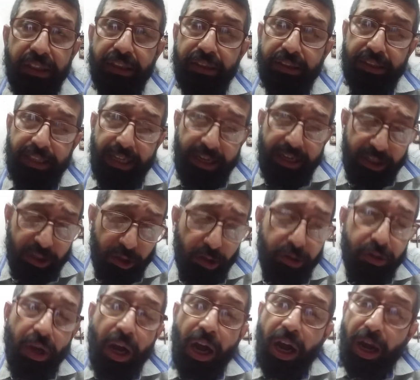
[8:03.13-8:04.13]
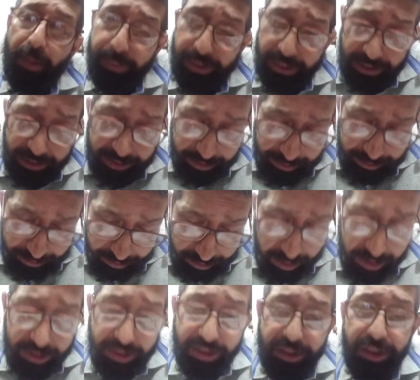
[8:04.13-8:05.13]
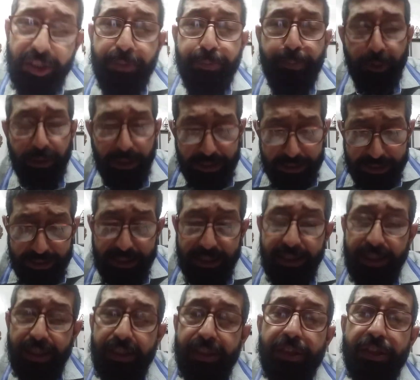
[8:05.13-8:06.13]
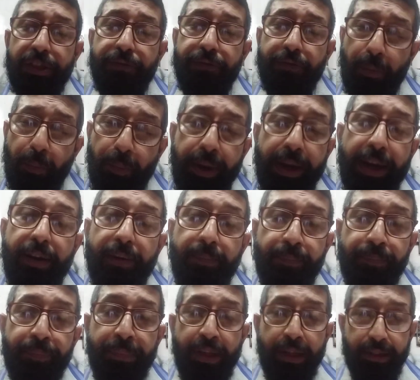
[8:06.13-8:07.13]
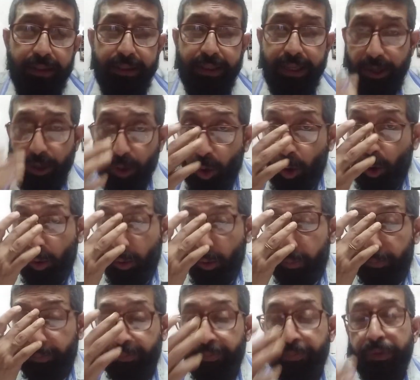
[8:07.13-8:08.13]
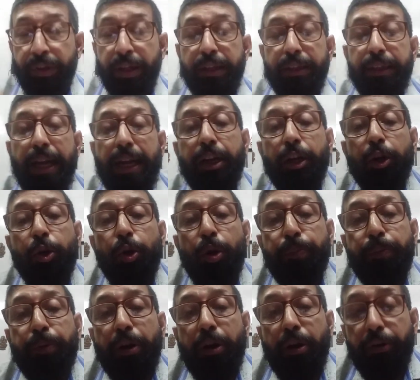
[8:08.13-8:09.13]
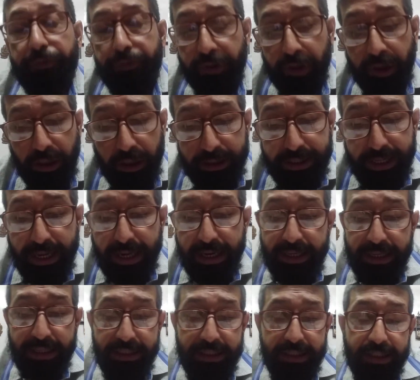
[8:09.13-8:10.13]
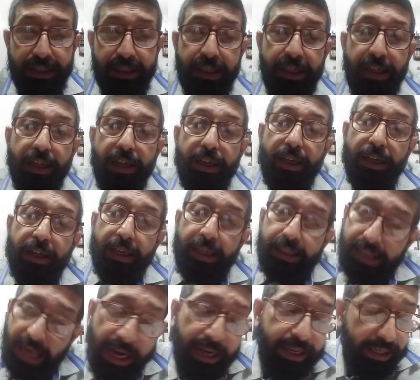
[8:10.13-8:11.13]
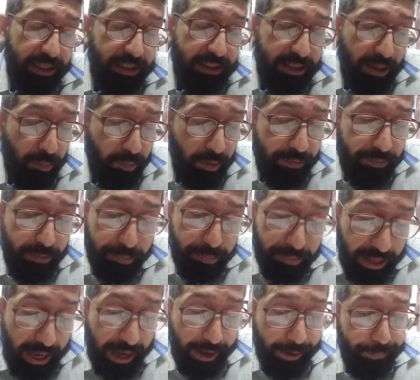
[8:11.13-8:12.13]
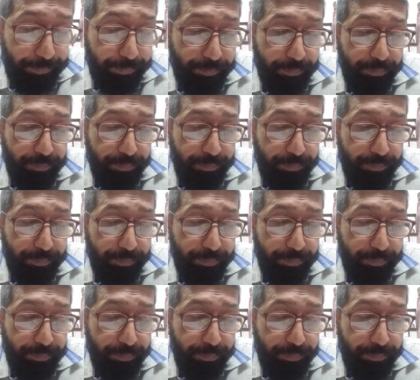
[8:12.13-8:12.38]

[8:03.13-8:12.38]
there is also army intelligence, police intelligence, from where they know that a group of terrorists is hiding somewhere. From there,